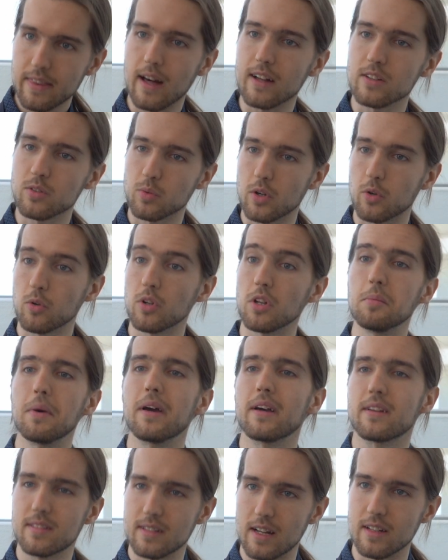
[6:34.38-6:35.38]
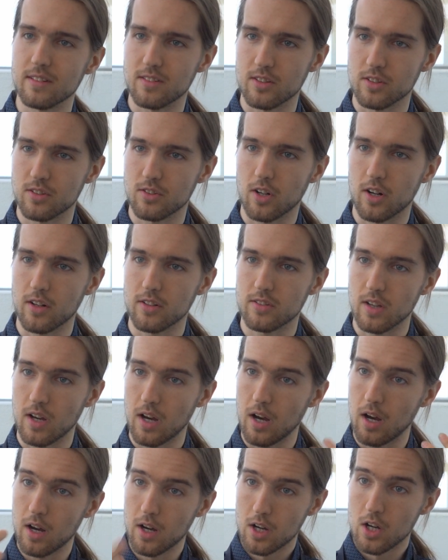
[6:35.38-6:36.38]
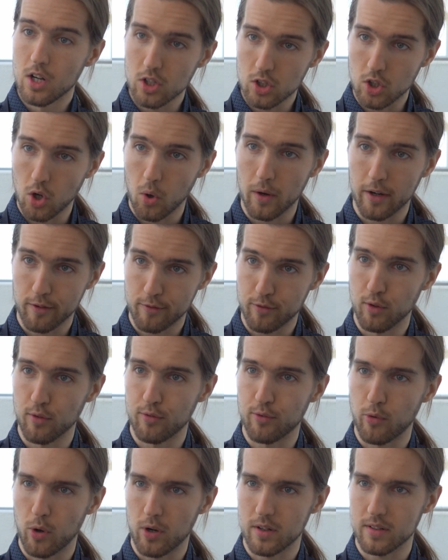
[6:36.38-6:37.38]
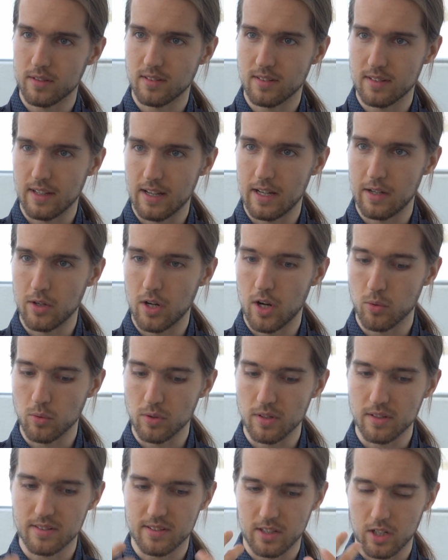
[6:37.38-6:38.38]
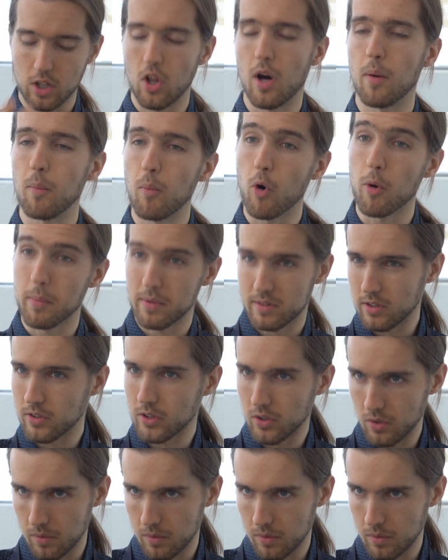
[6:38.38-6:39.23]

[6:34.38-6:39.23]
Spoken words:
that's when it really makes sense to start going full force and releasing a lot more material.